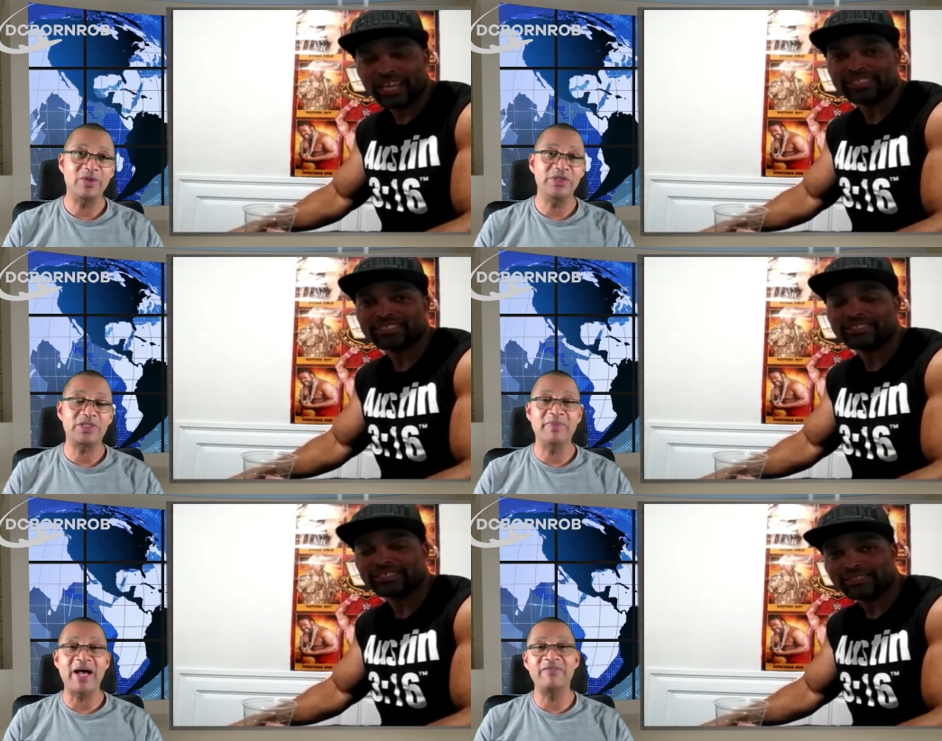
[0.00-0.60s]
Speaker 1: on
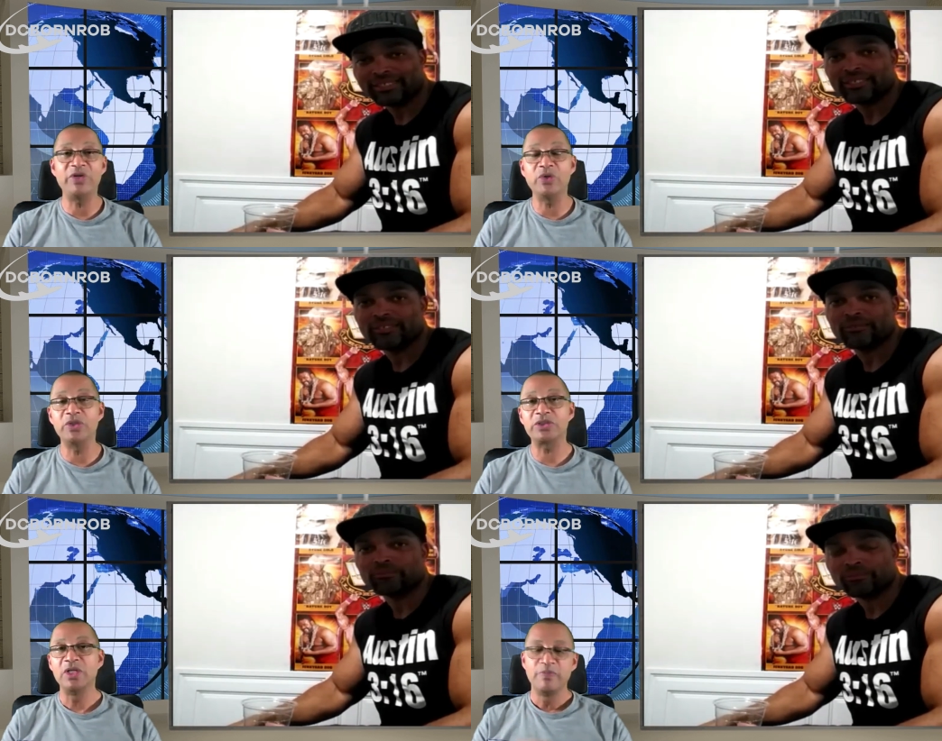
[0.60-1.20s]
to my
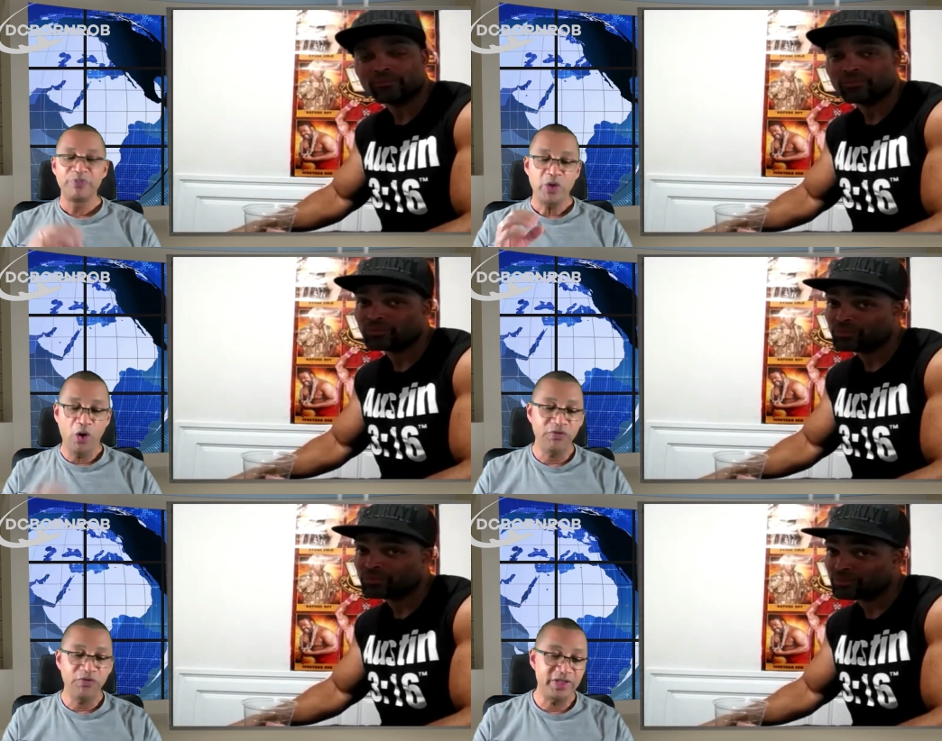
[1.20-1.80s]
viewers
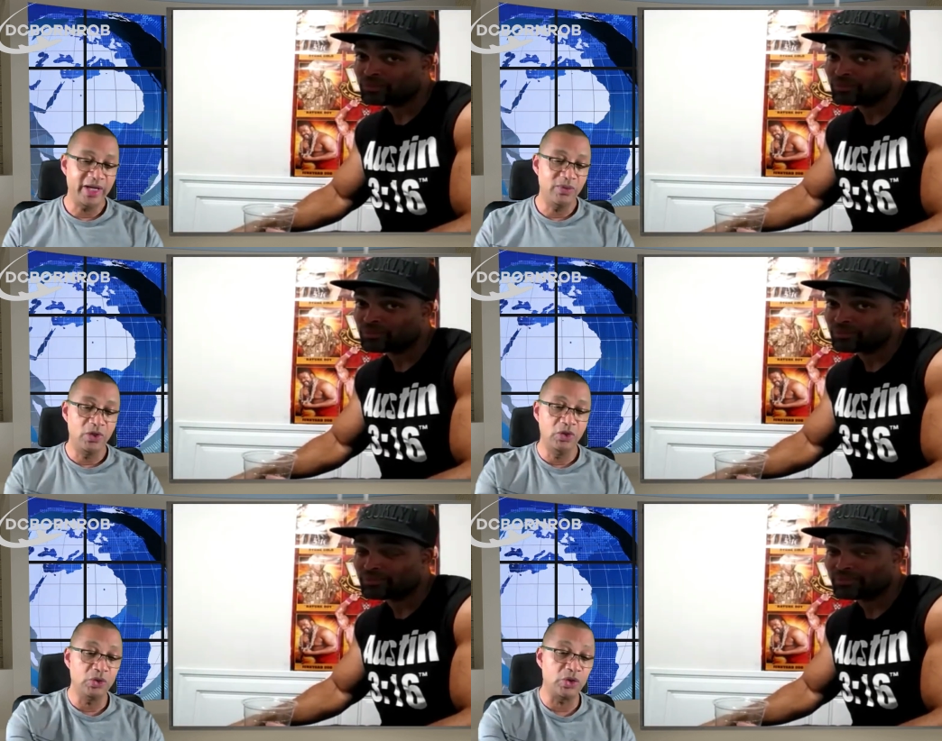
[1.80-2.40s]
hopefully they
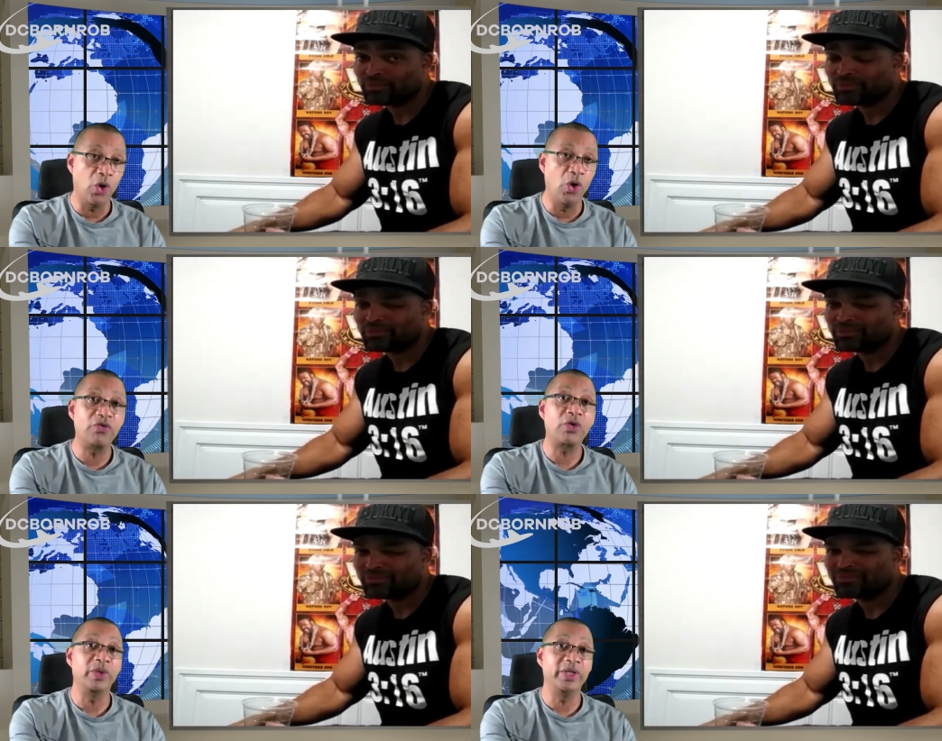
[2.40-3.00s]
will go
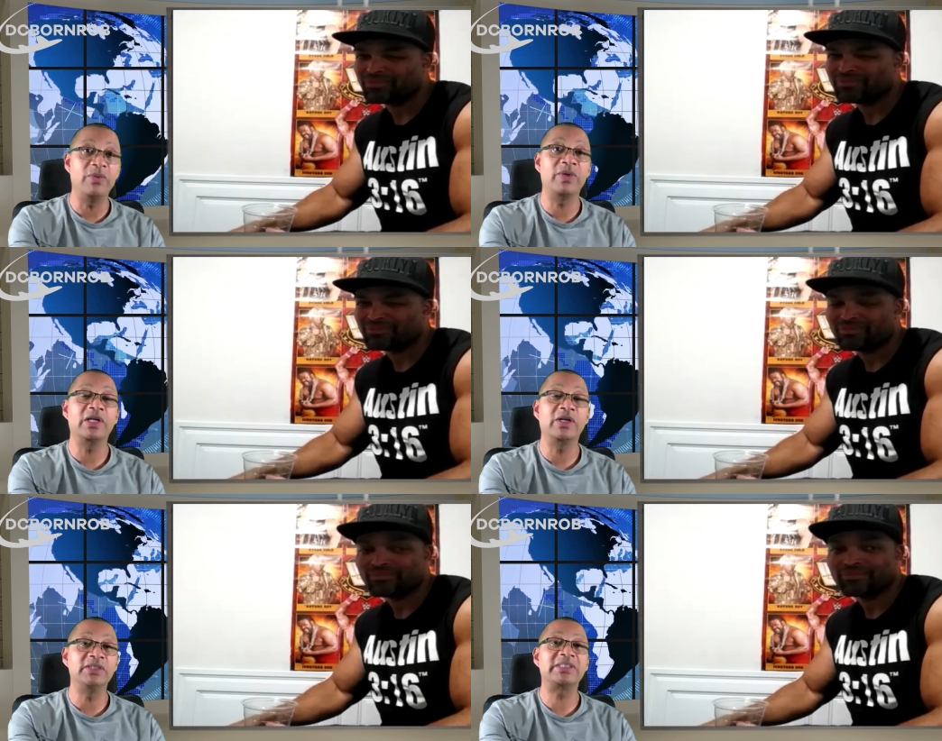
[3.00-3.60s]
over when they want to
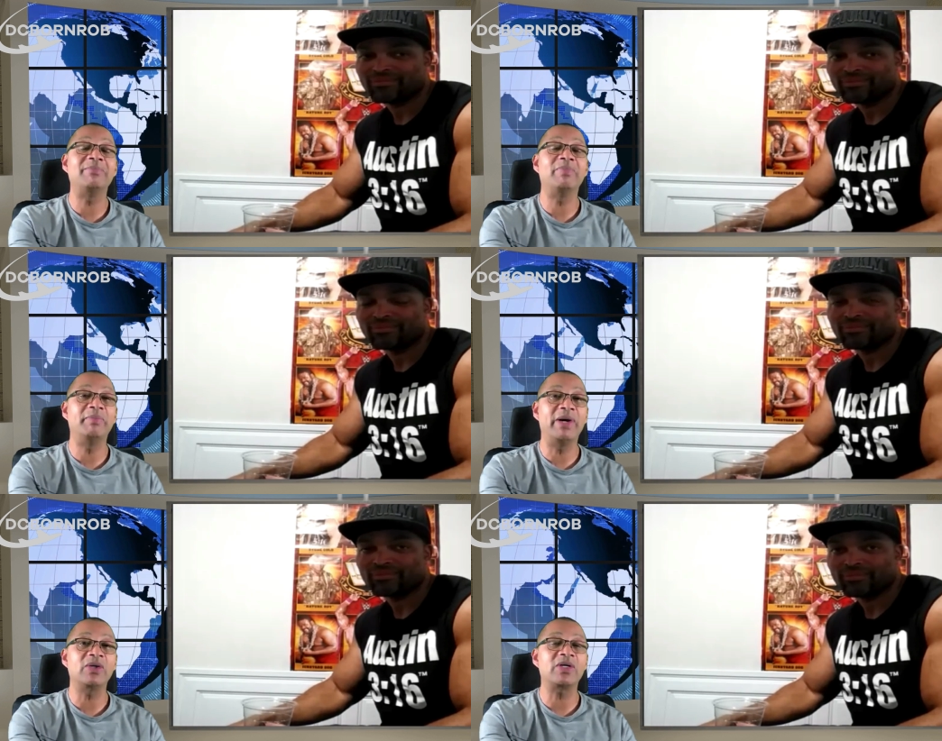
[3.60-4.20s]
learn something
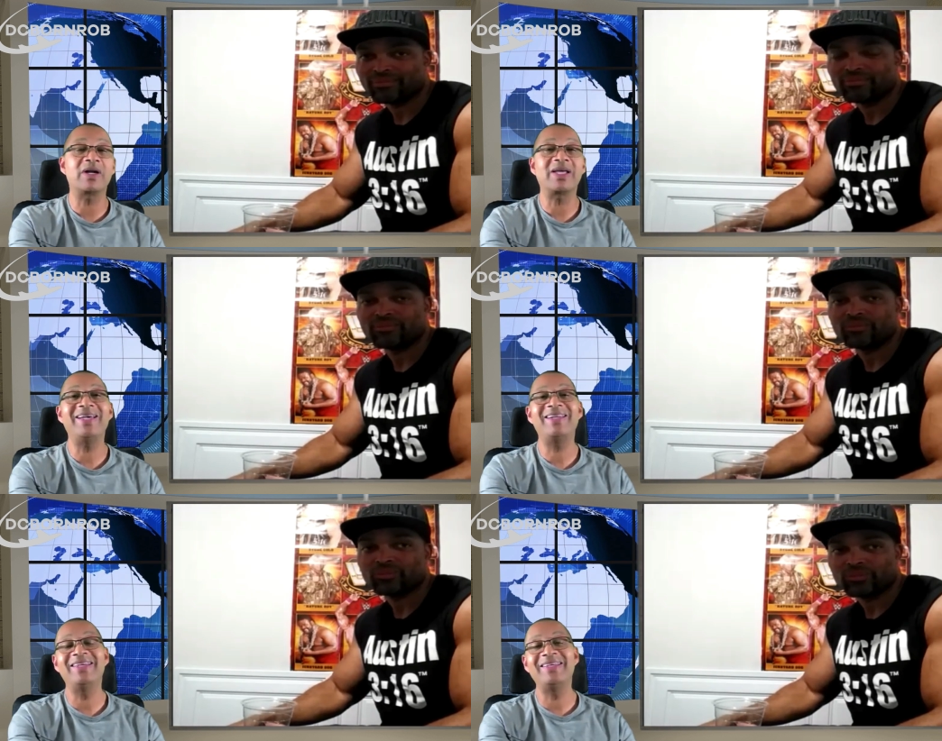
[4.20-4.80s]
about
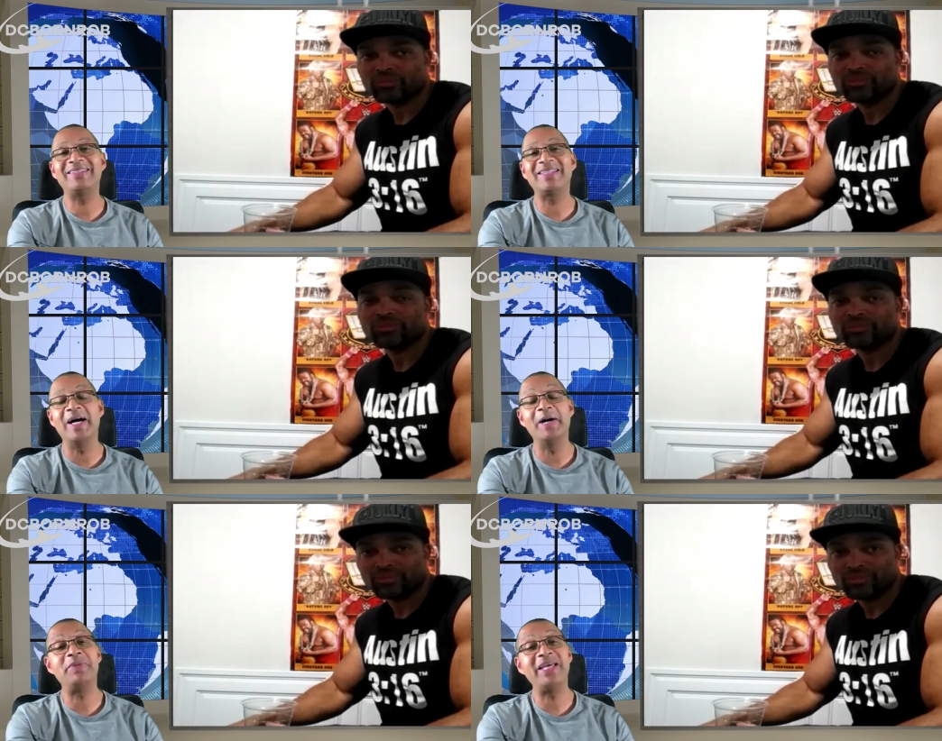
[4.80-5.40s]
Cartagena and get the
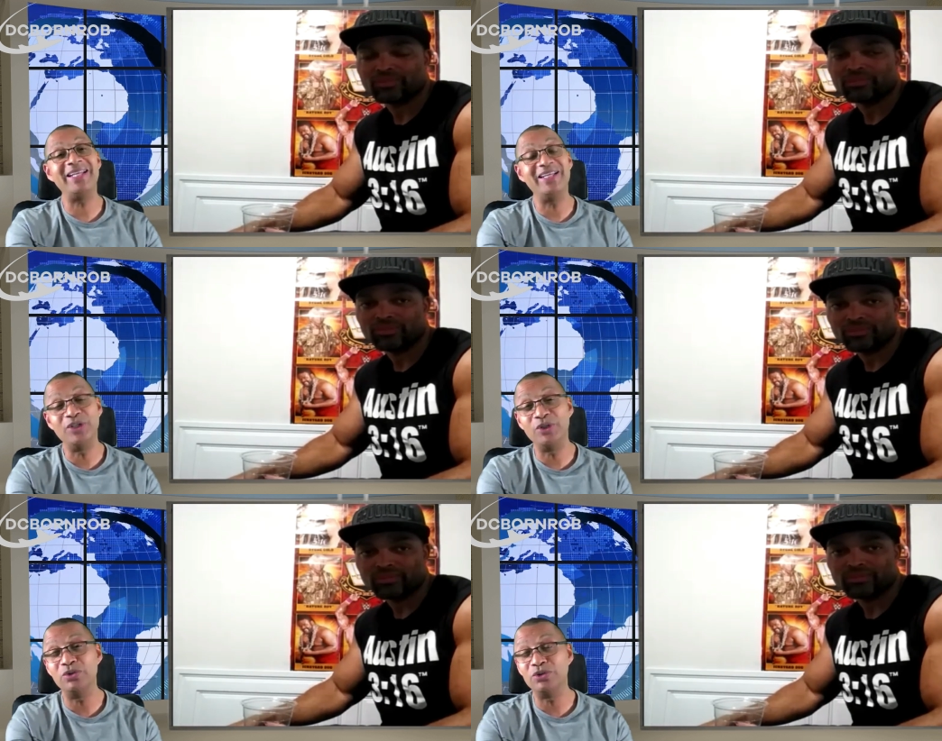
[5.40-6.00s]
updated
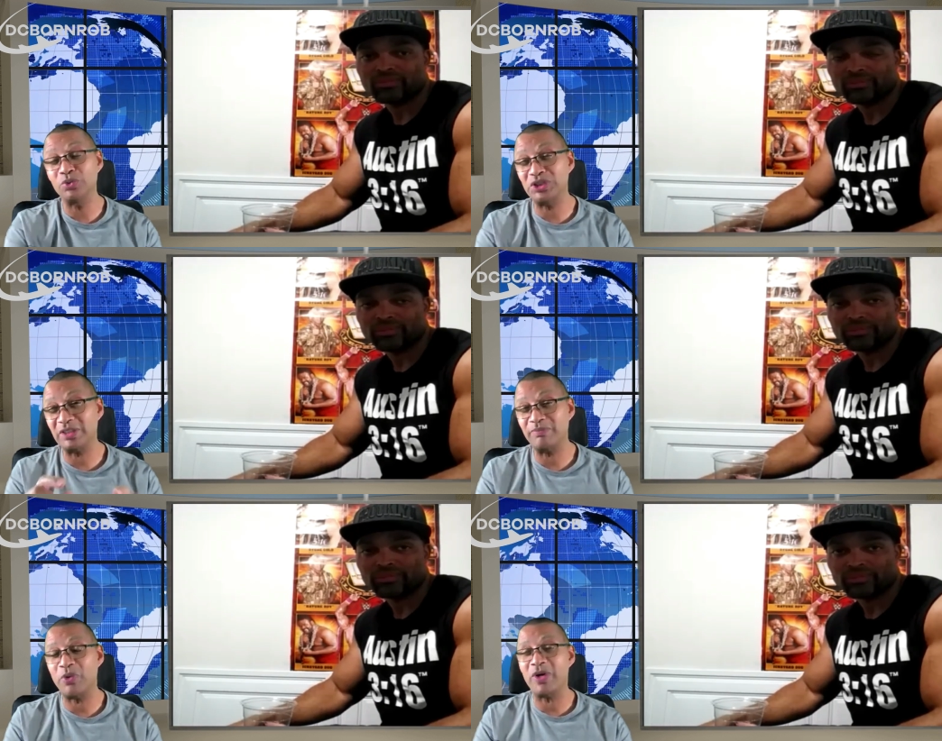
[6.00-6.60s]
news, which is
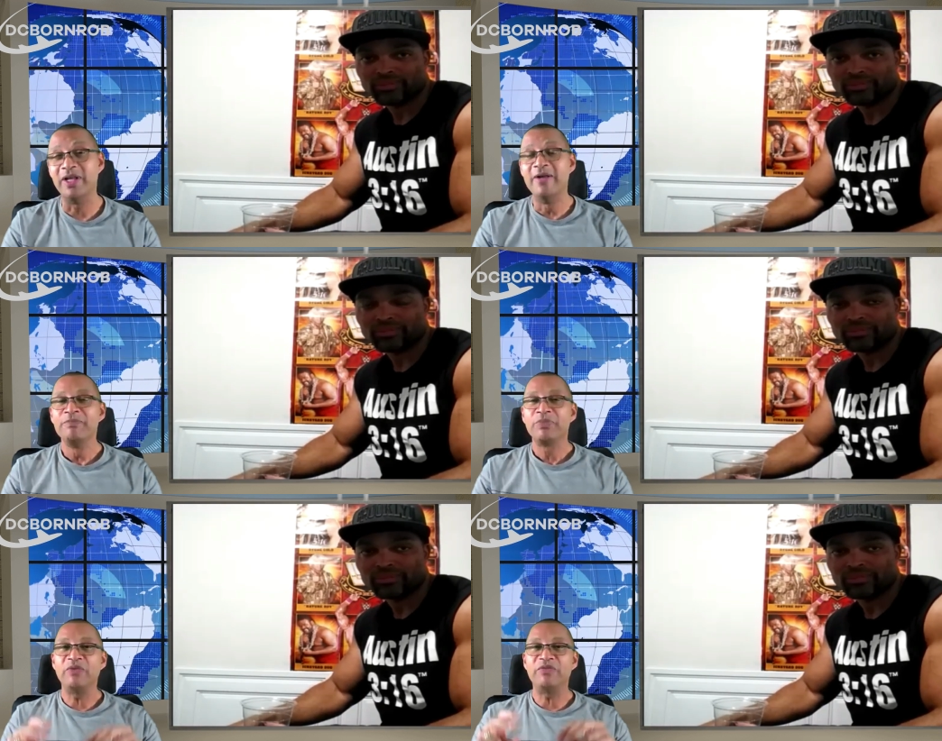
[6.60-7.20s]
important.
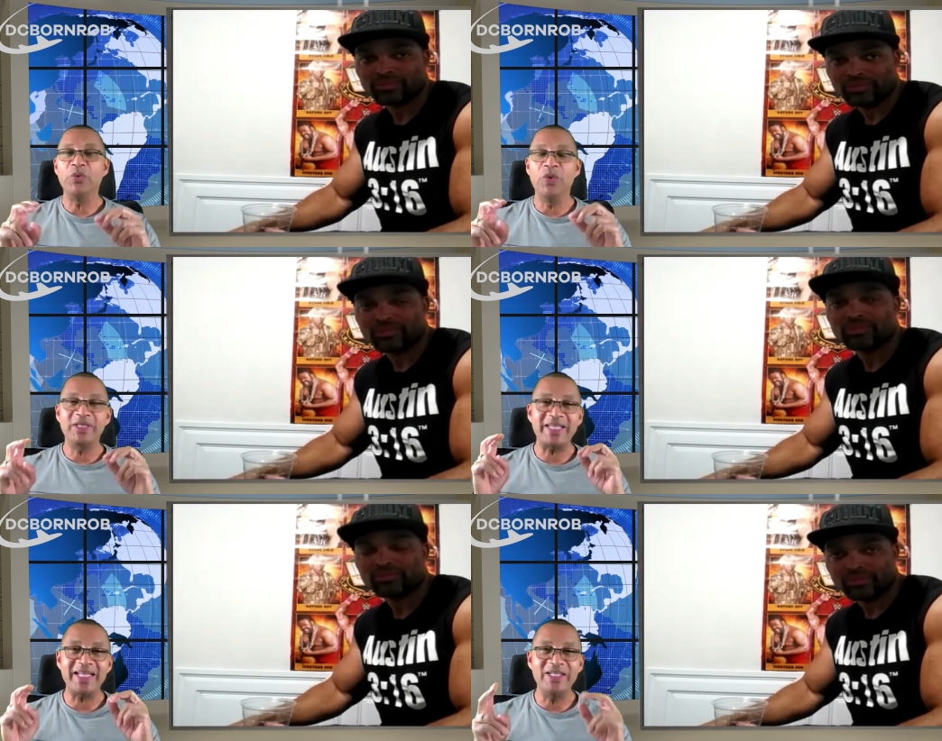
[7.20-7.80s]
If you want
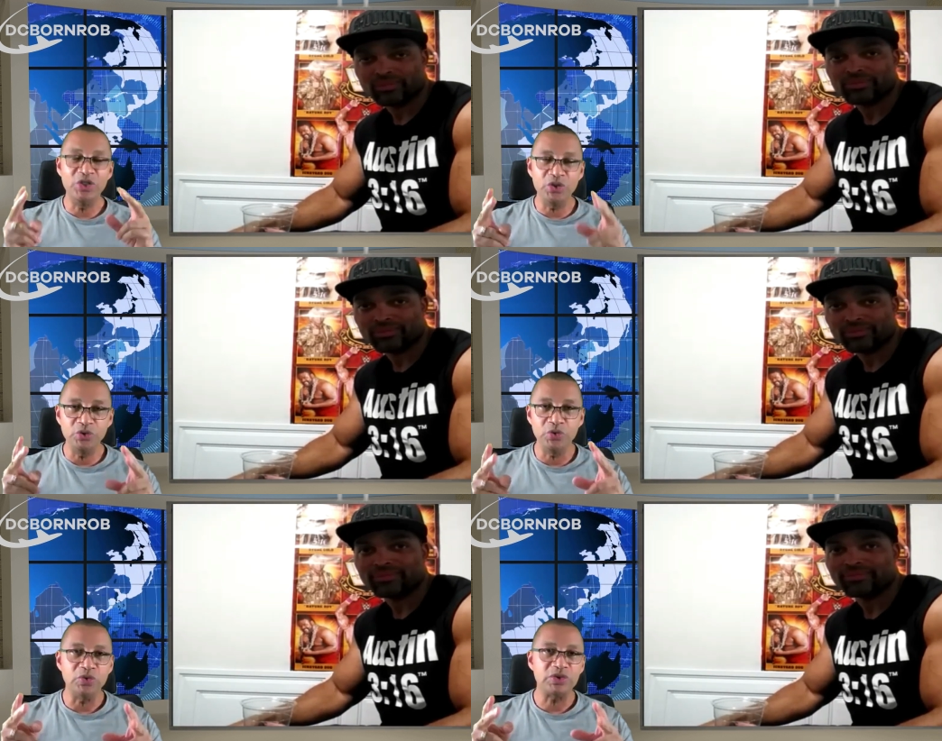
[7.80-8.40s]
that
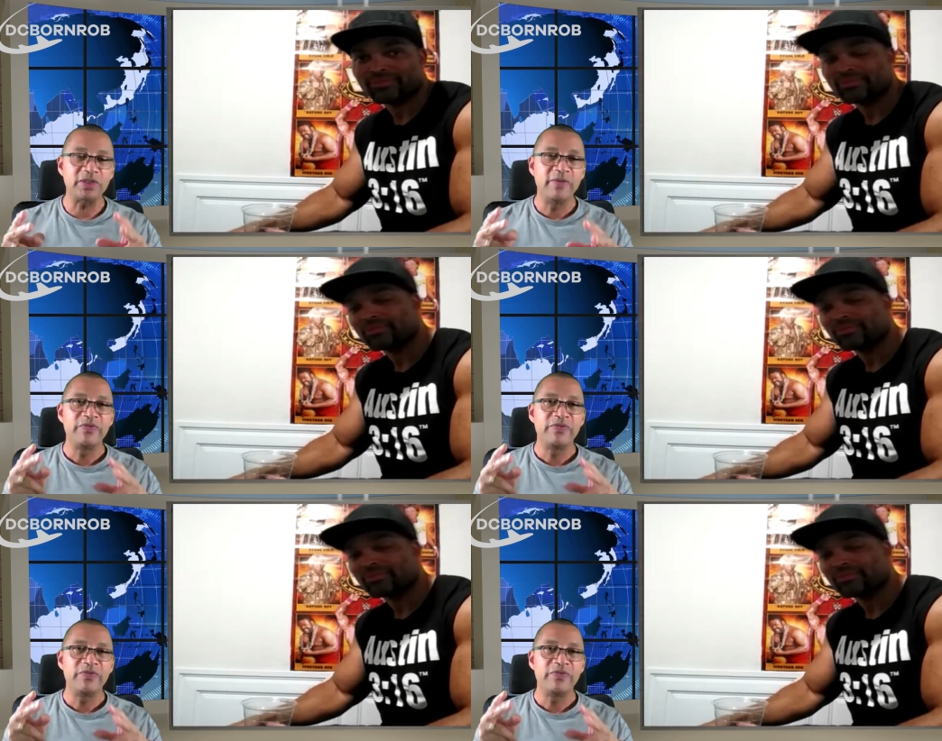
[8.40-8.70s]
news